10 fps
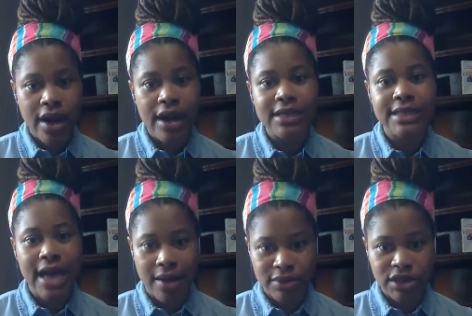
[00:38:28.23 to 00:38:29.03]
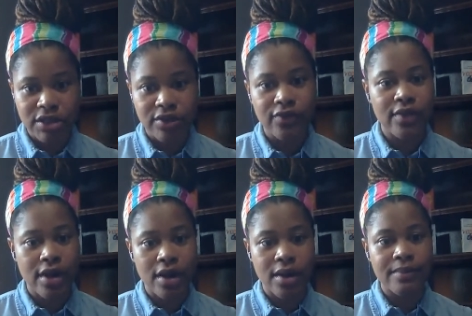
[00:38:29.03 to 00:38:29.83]
adoption
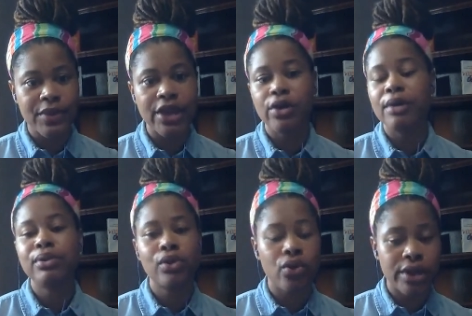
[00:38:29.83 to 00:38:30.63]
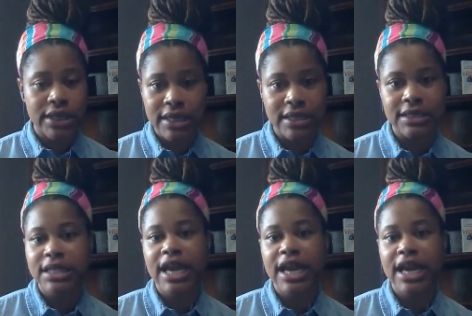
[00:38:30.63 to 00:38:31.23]
from their employees.